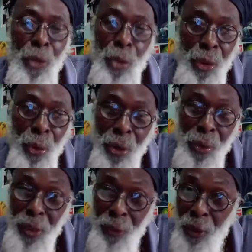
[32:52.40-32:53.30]
So do the
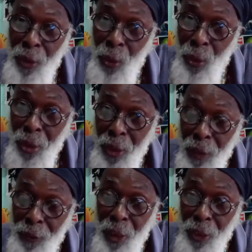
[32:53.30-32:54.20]
Rastafari code
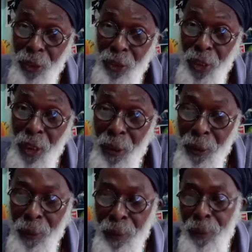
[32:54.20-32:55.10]
of conduct say,
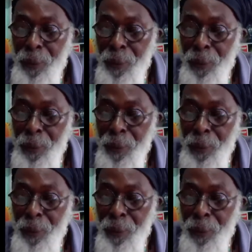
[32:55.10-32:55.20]
yo,